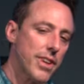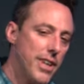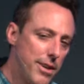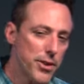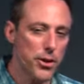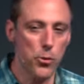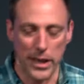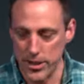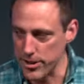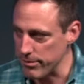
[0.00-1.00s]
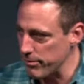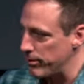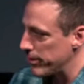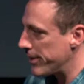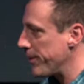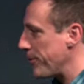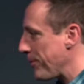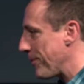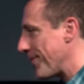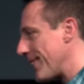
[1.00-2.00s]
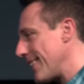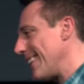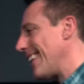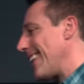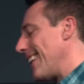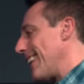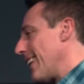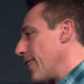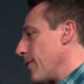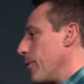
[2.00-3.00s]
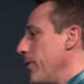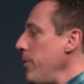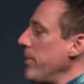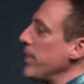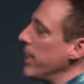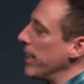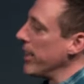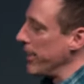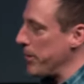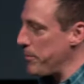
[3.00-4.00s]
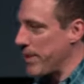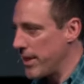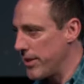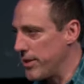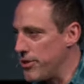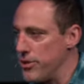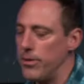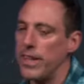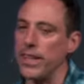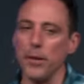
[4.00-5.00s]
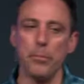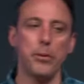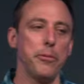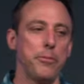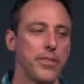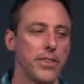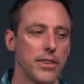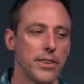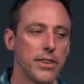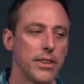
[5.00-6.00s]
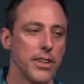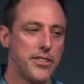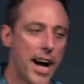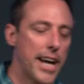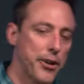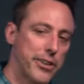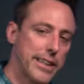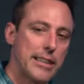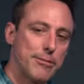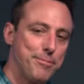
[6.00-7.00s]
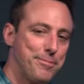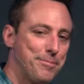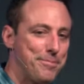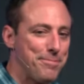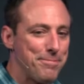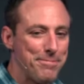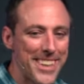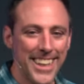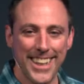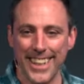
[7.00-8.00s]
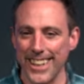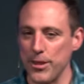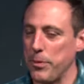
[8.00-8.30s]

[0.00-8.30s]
I have a question for you. When you were younger, did you keep a diary? That's